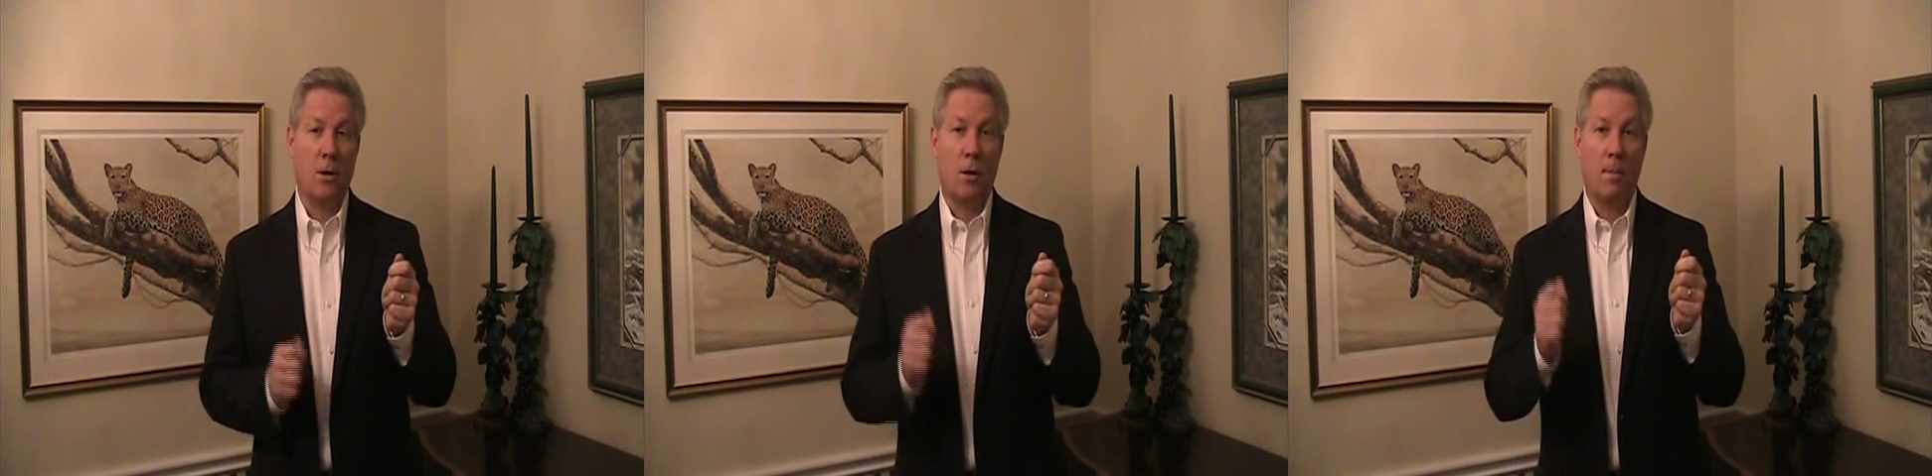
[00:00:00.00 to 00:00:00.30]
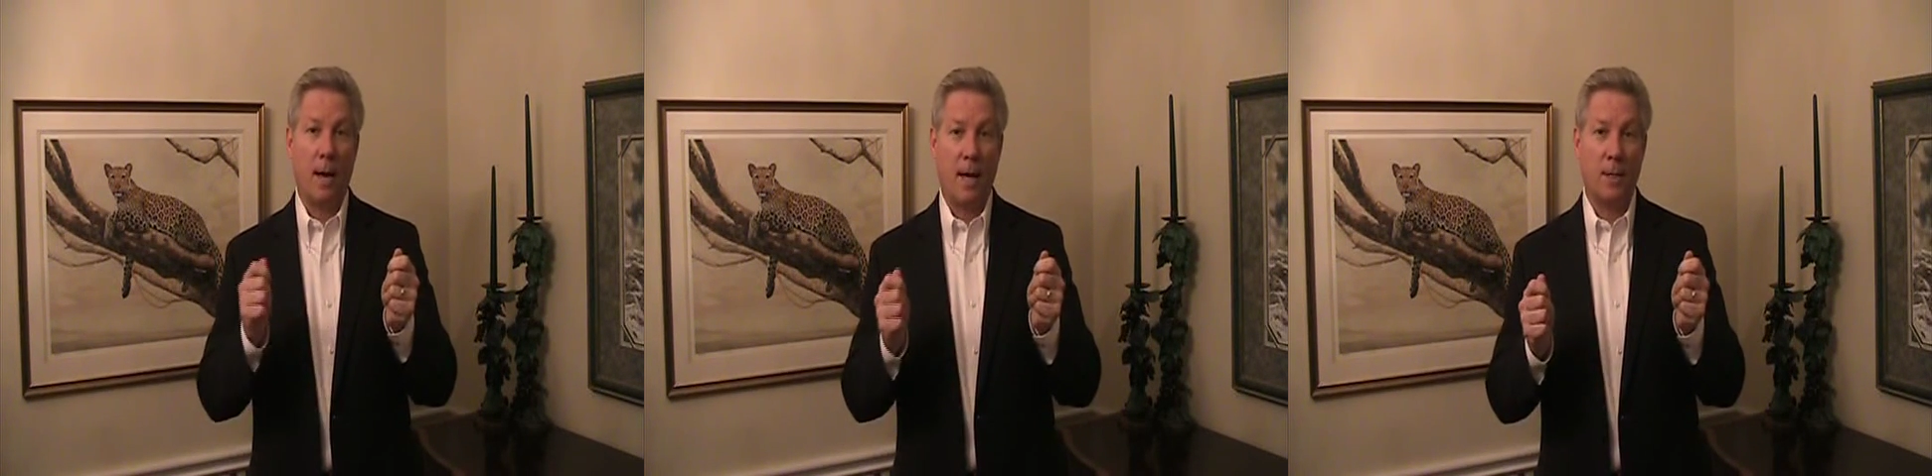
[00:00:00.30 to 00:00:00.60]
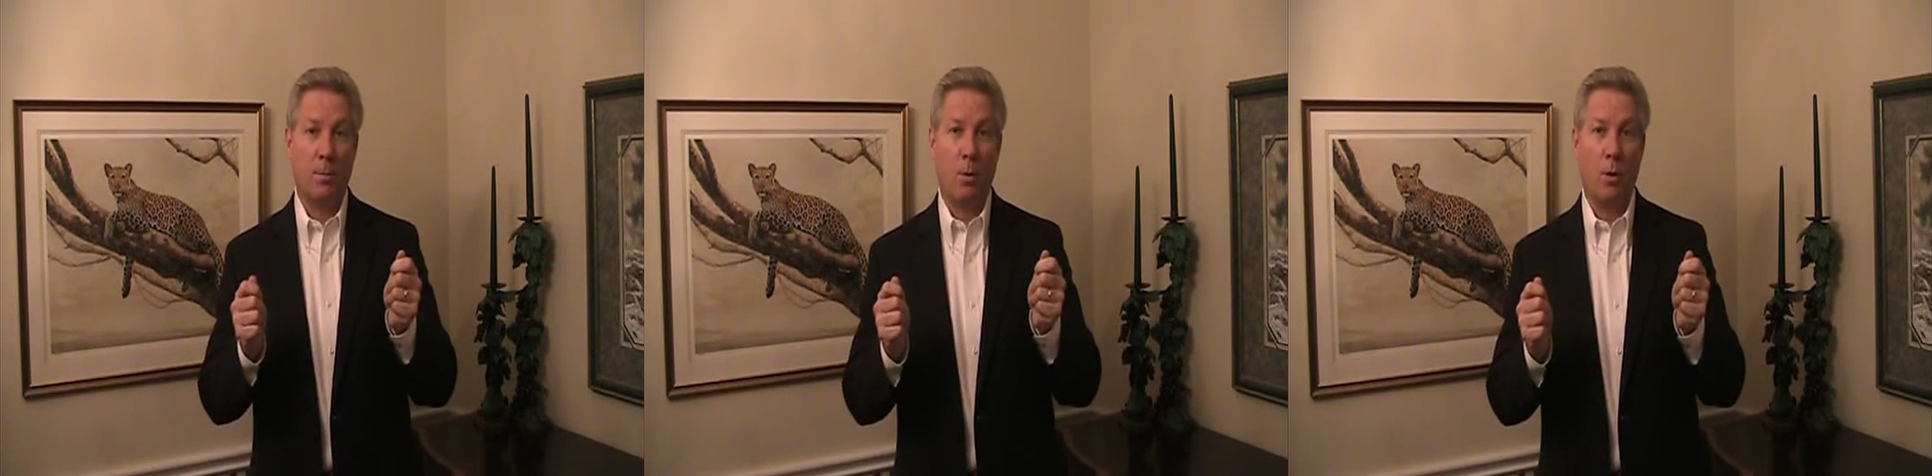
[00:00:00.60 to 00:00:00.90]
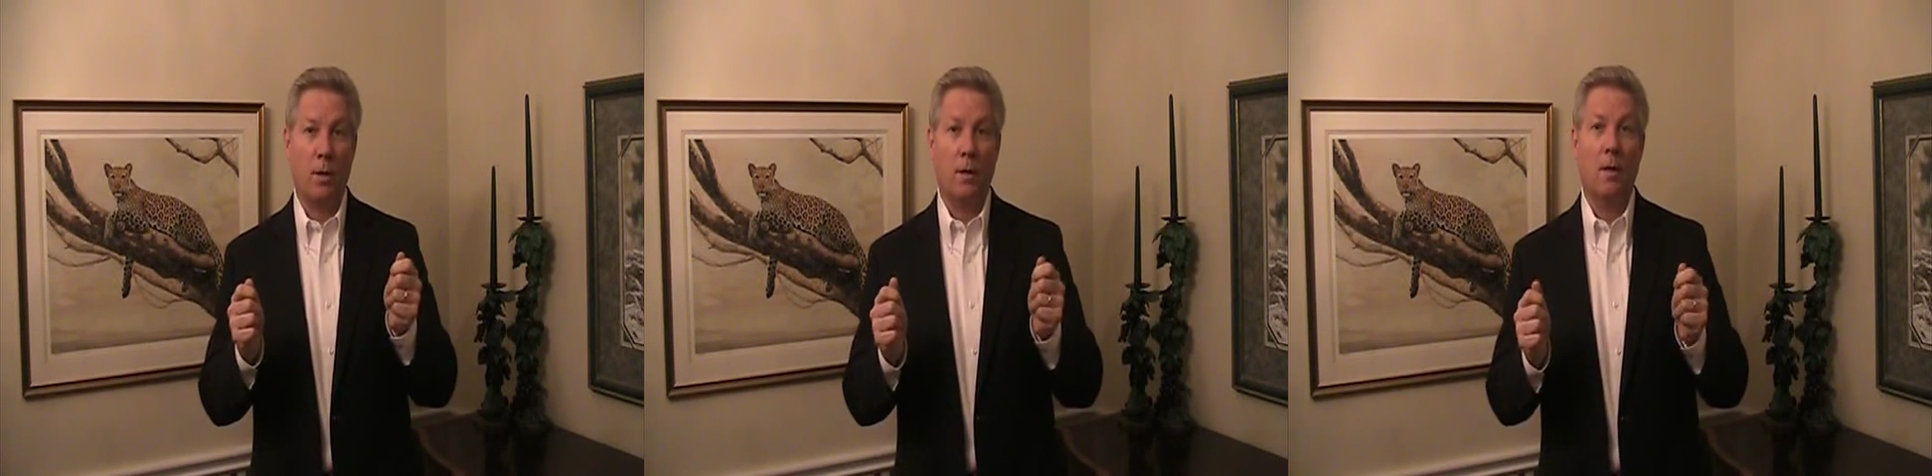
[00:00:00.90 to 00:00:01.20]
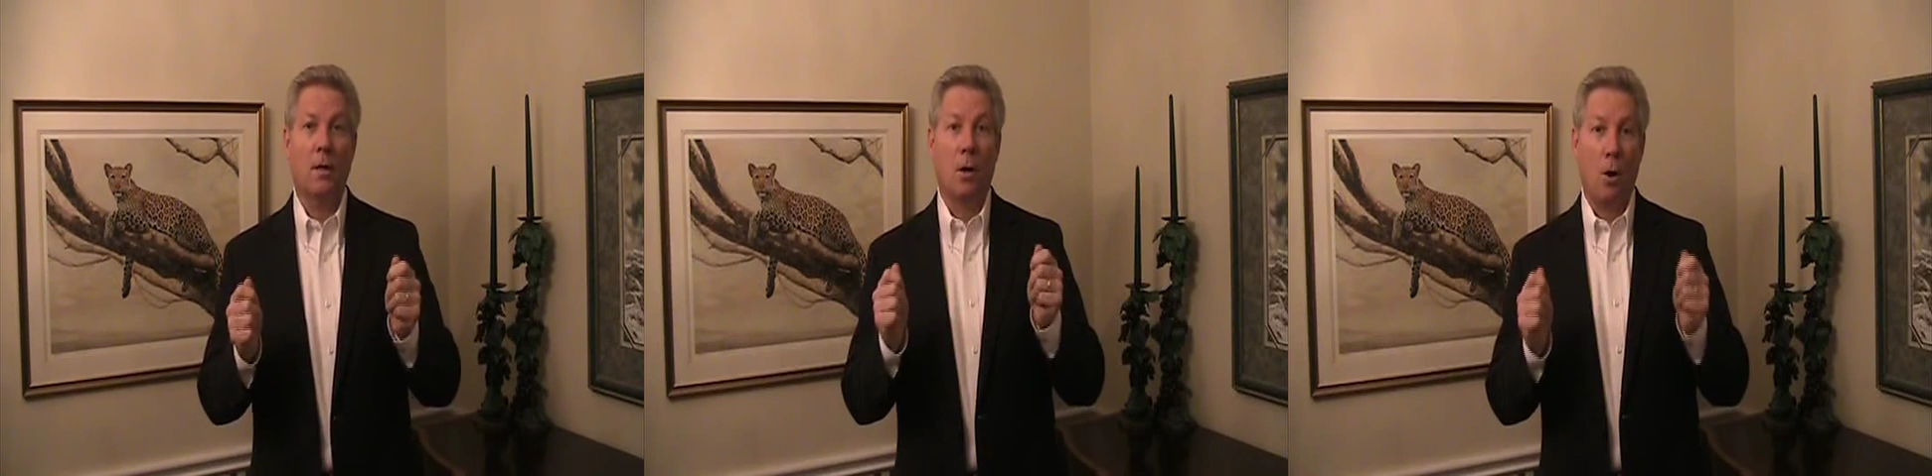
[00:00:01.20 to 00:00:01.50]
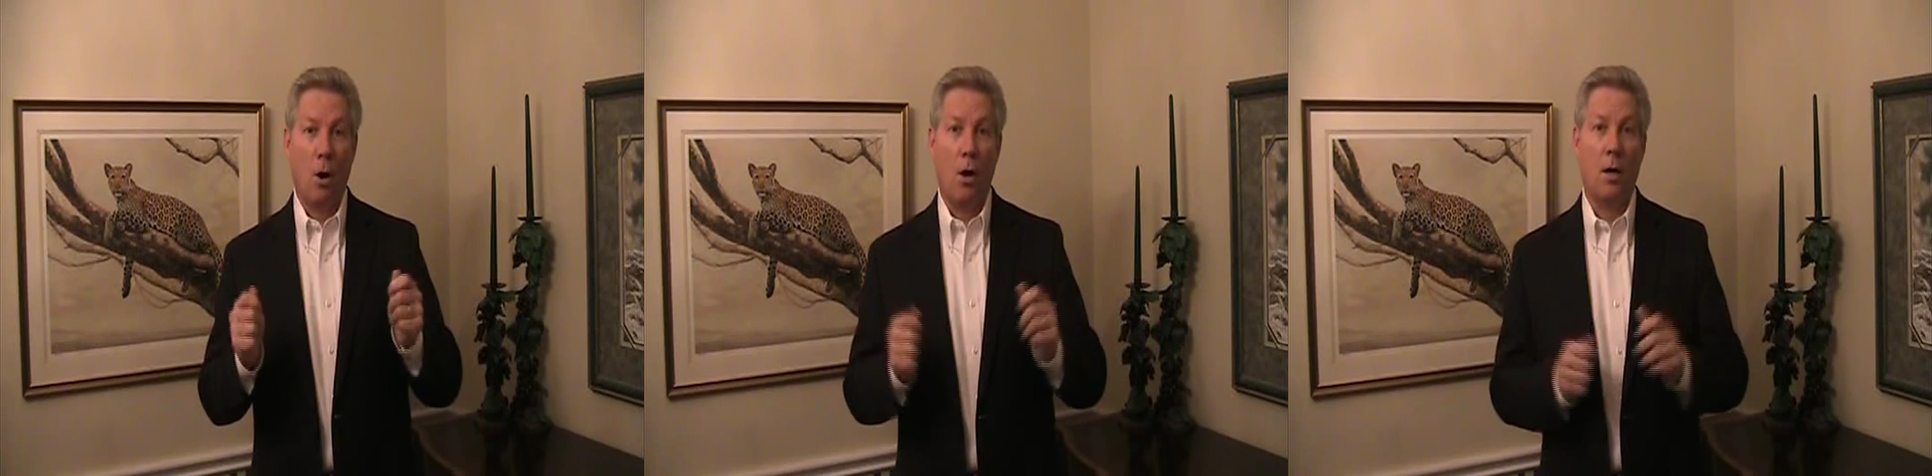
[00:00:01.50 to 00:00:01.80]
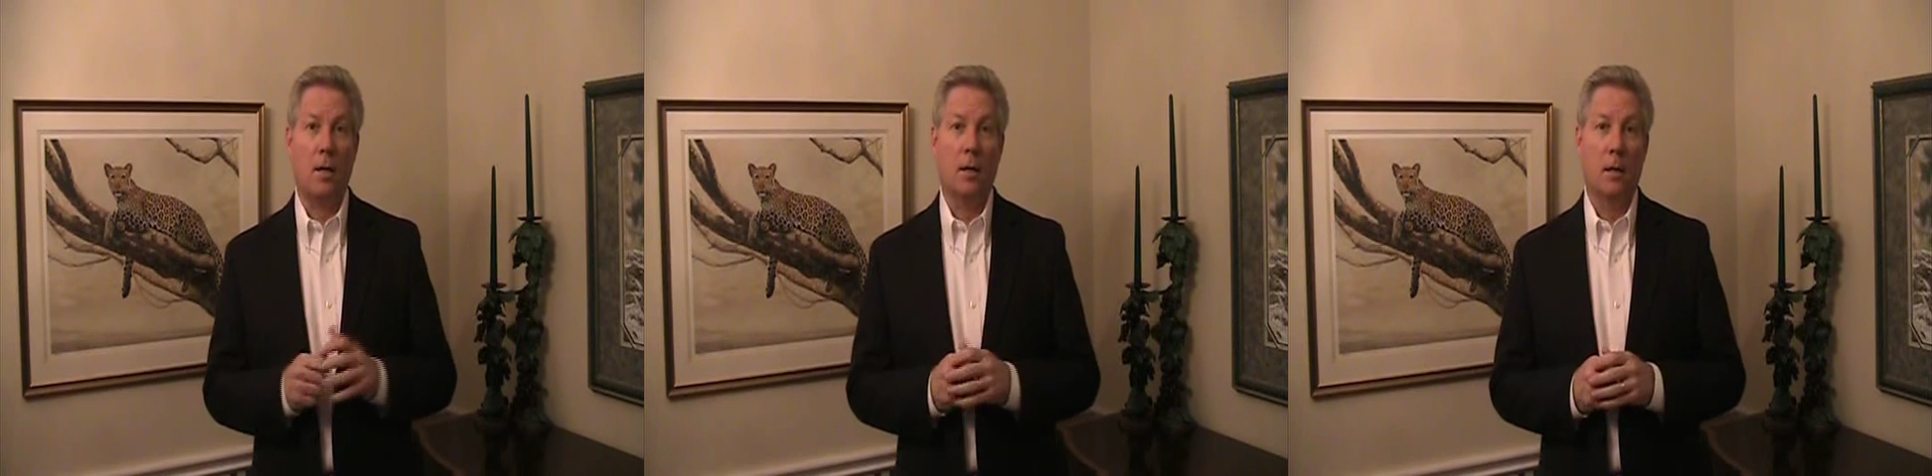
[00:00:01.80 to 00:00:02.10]
or a passport
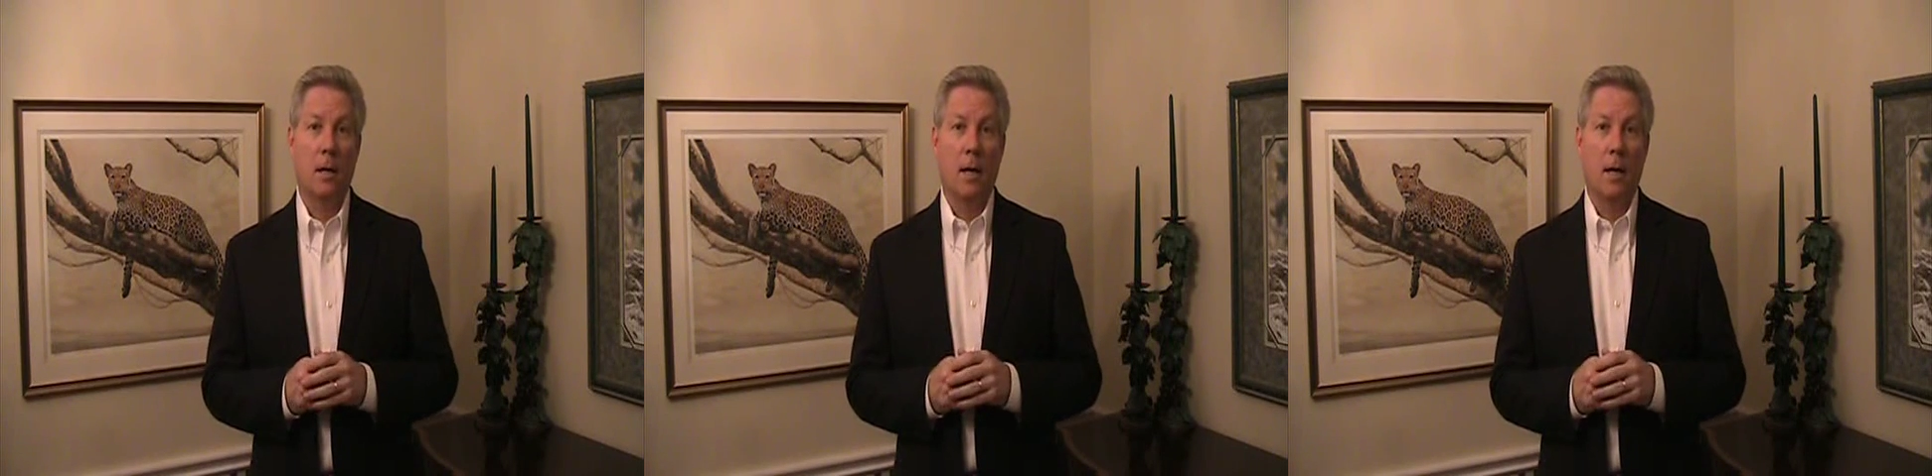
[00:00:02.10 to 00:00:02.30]
or